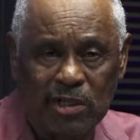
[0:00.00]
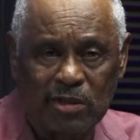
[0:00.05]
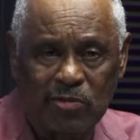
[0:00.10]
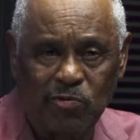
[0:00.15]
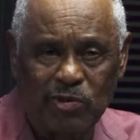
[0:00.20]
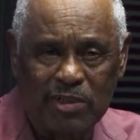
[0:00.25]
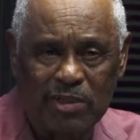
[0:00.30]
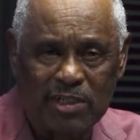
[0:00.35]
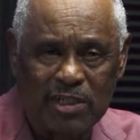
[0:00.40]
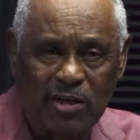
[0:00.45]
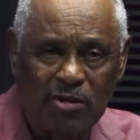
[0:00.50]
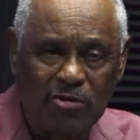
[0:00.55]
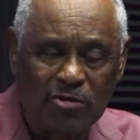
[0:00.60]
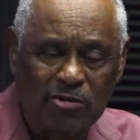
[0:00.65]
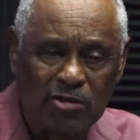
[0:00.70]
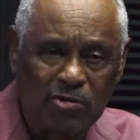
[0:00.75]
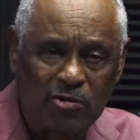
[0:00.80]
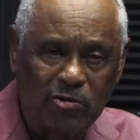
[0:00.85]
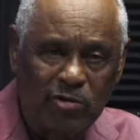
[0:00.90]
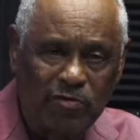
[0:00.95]
and we talk
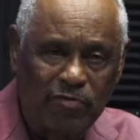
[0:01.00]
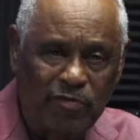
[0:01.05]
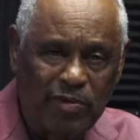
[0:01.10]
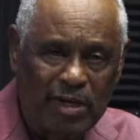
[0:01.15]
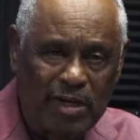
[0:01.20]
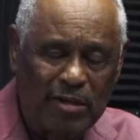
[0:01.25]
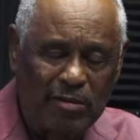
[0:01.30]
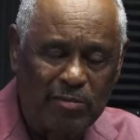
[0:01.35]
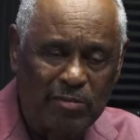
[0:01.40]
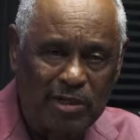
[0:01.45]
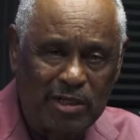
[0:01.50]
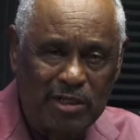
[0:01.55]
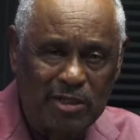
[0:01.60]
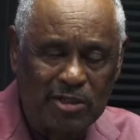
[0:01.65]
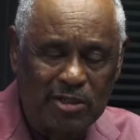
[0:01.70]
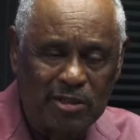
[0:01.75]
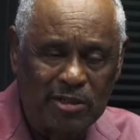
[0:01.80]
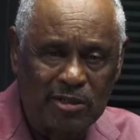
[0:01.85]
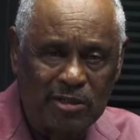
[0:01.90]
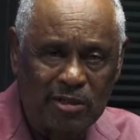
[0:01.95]
to the
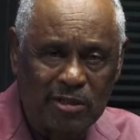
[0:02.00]
families